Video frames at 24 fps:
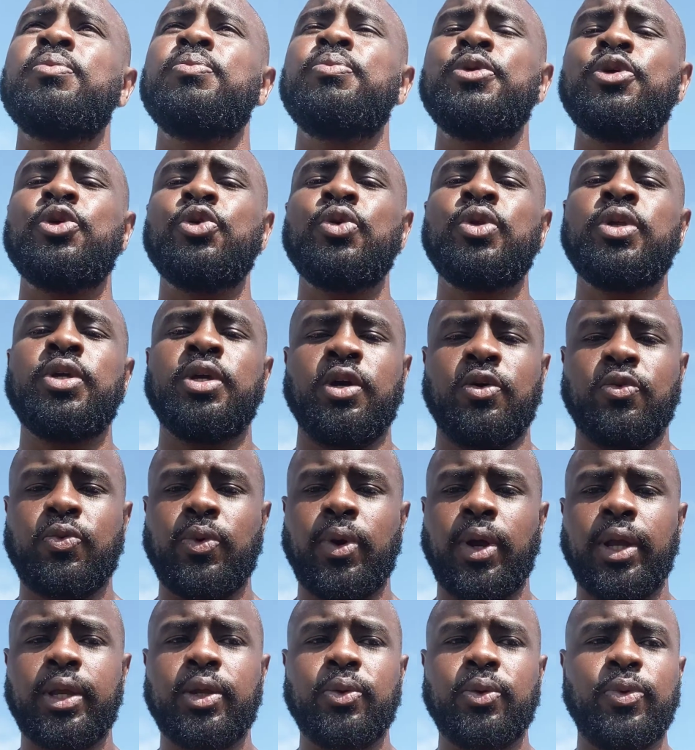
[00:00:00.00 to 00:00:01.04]
beauty of
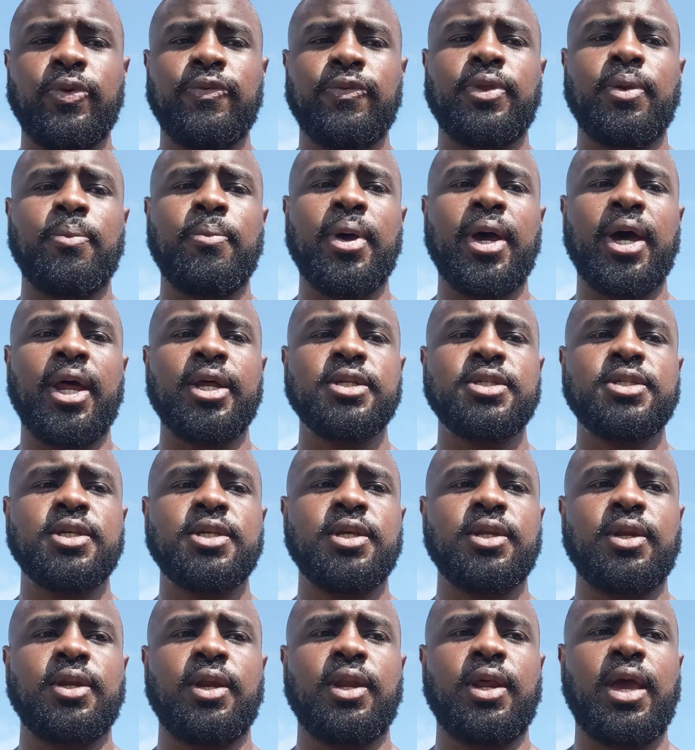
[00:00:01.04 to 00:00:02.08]
working with the
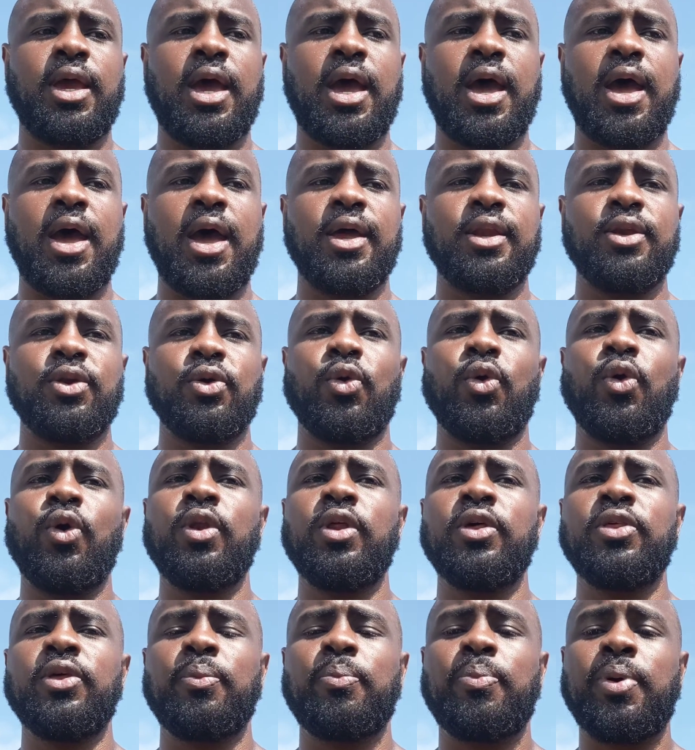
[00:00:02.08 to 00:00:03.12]
medicine and all
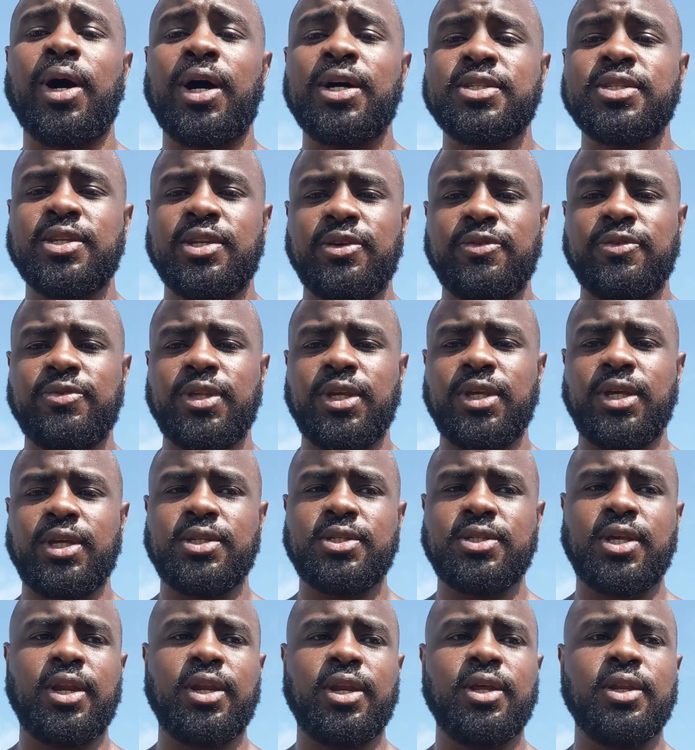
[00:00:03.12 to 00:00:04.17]
of the positive things
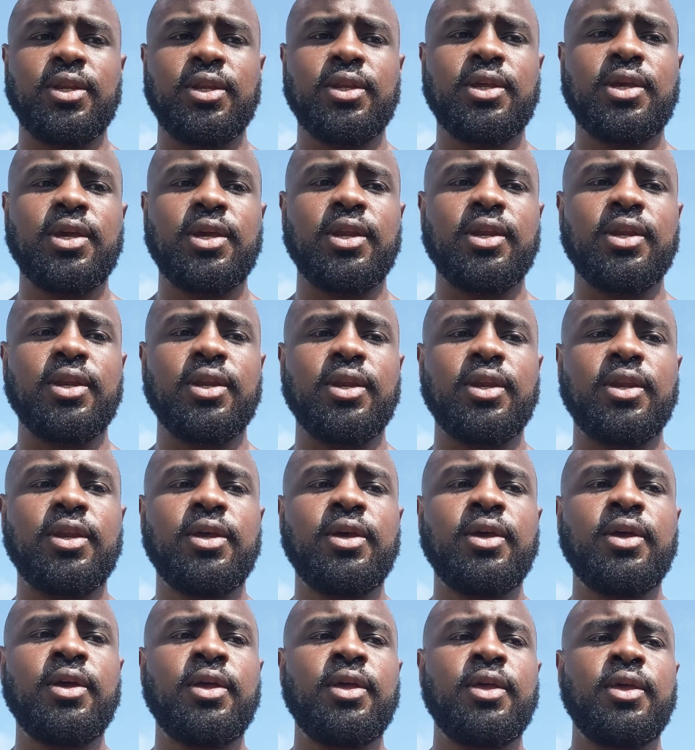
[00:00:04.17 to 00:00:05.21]
that it can
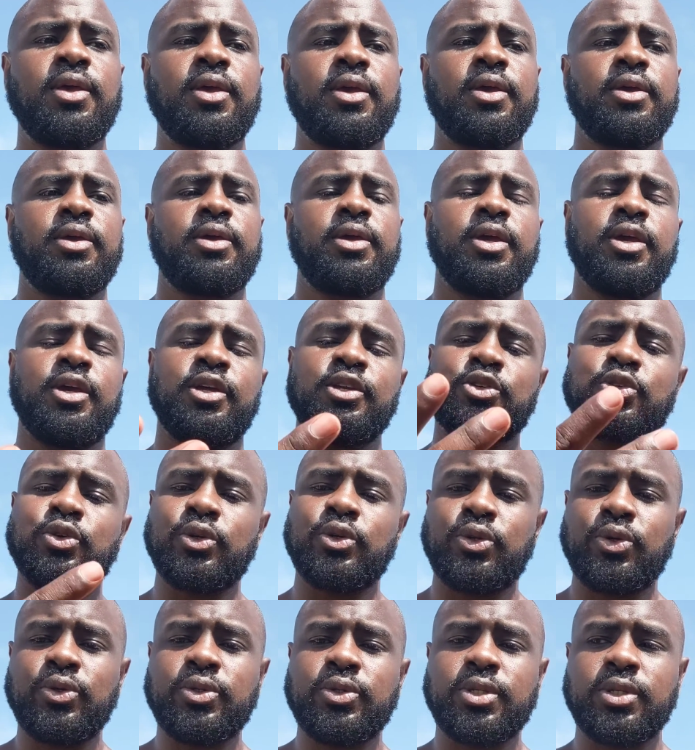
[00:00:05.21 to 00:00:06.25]

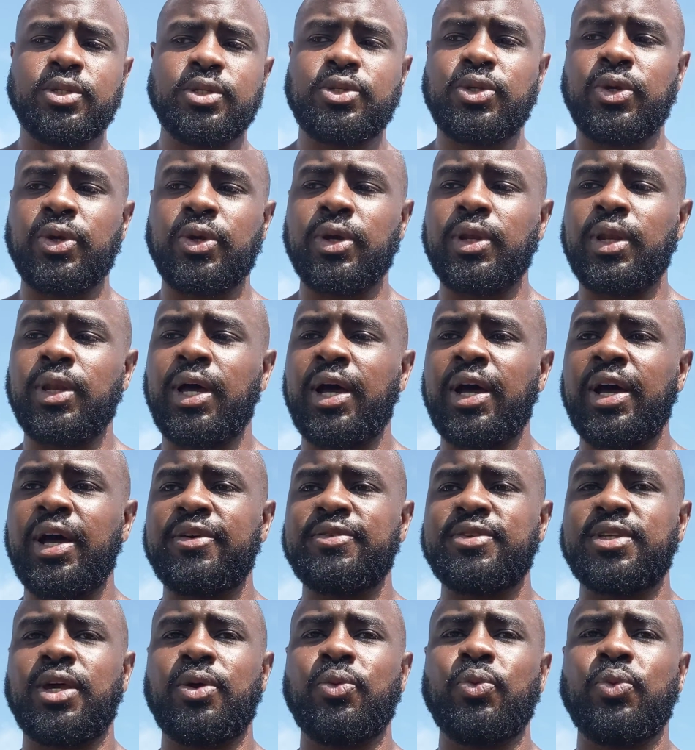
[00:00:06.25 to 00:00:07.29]
introduce into your
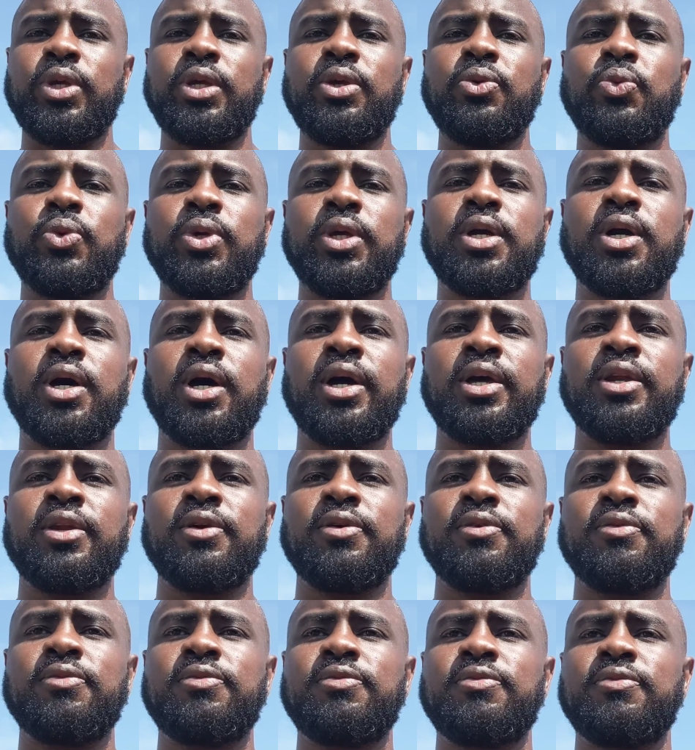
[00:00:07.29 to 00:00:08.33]
lives, and we kind
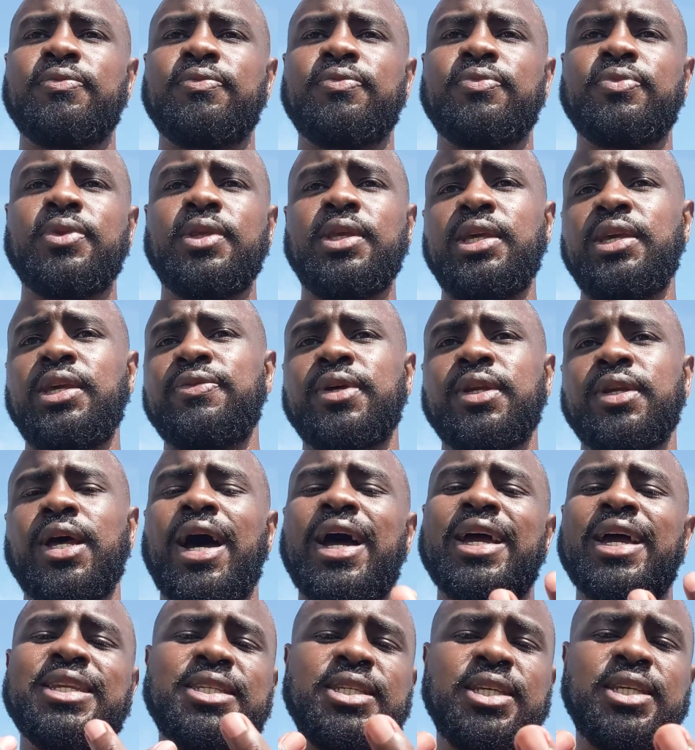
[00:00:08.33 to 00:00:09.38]
of even
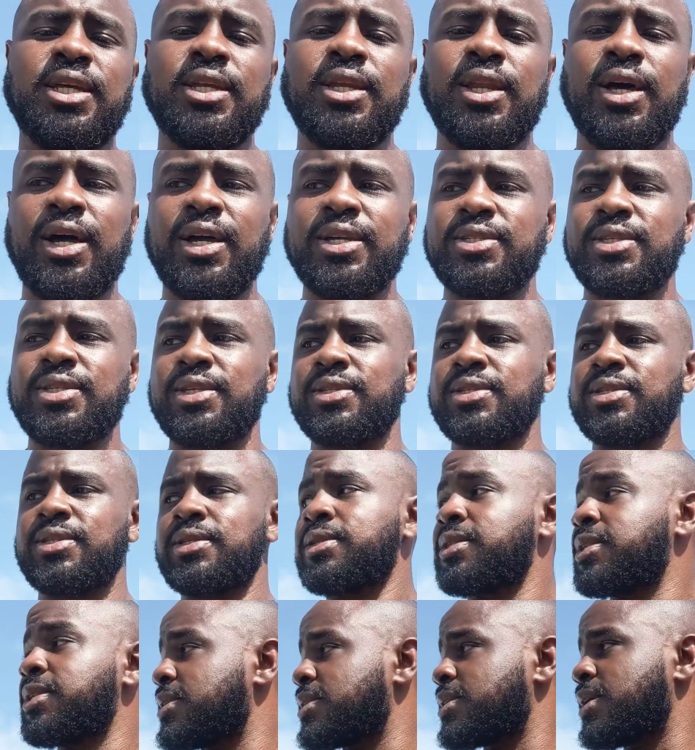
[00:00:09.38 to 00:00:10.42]
idealize
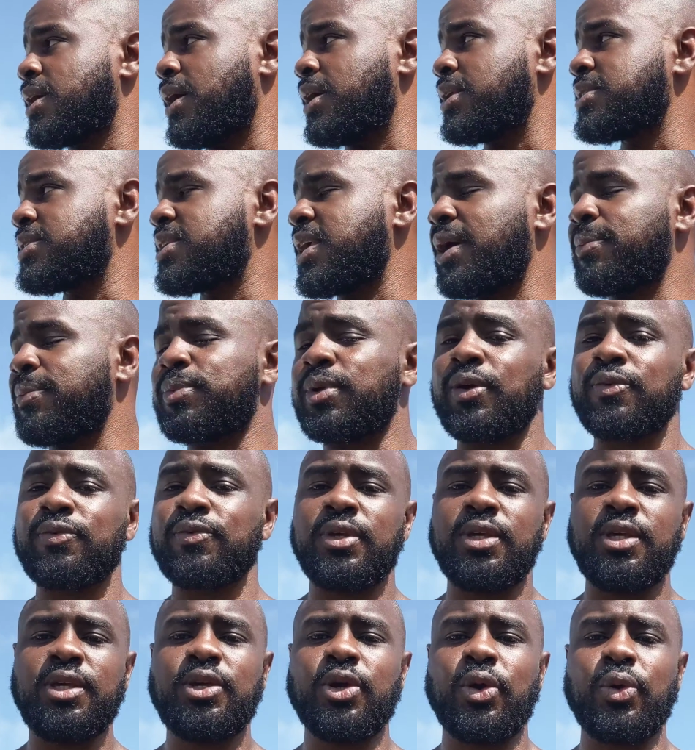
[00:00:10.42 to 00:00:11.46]
this concept of
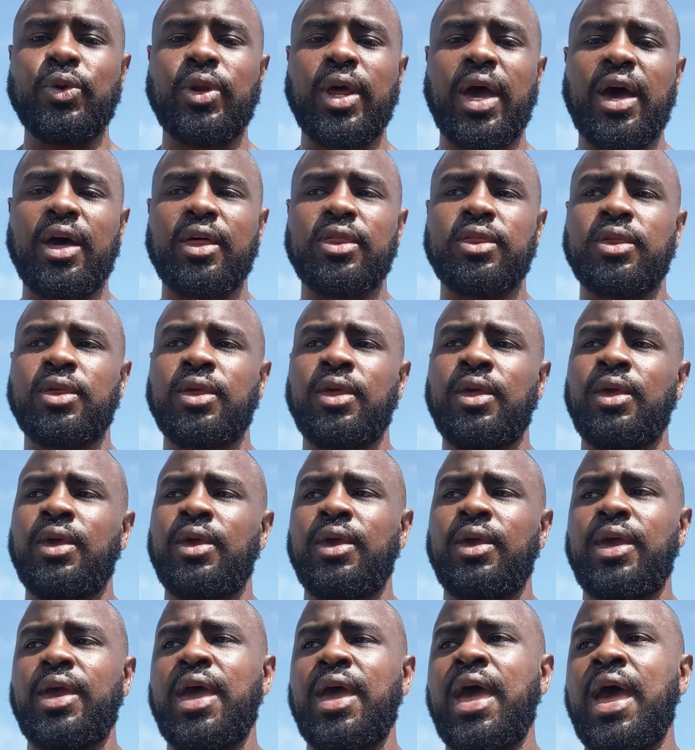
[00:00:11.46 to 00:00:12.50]
ego death
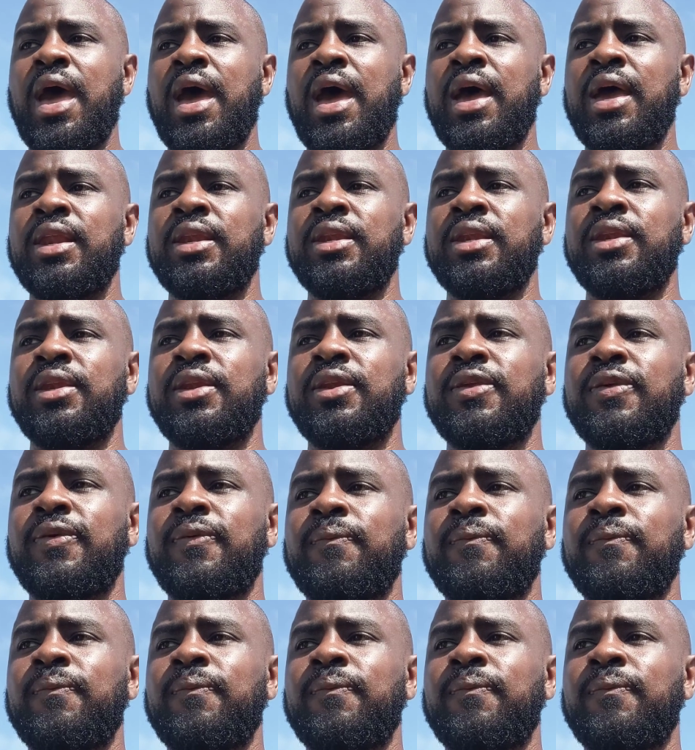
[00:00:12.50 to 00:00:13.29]
and